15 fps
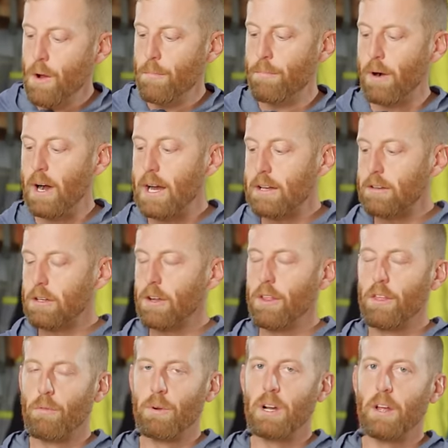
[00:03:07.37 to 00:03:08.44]
But
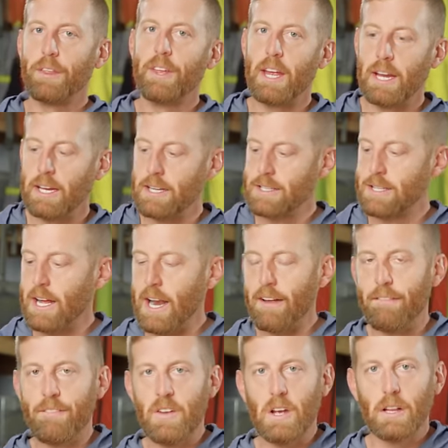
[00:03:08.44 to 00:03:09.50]
the real thing is that
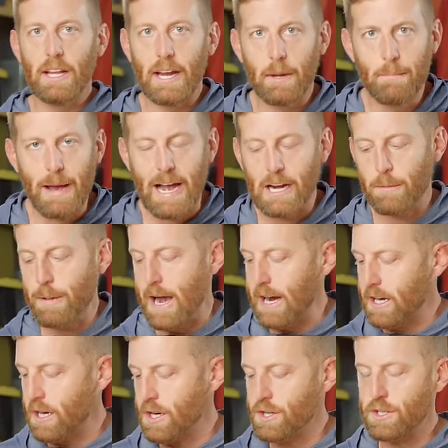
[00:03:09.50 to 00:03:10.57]
I feel like
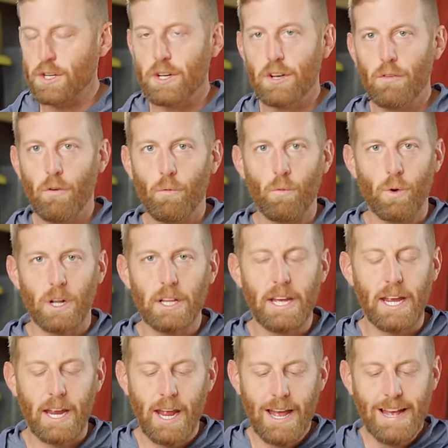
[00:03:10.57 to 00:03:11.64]
backpackers
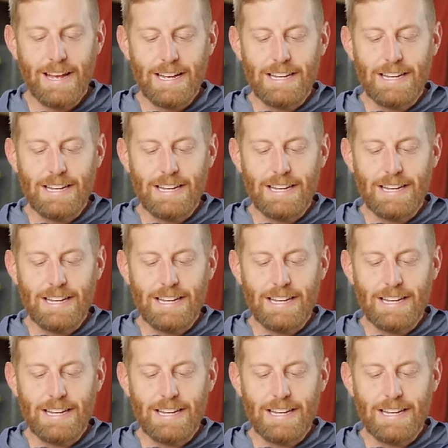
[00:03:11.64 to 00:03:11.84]
really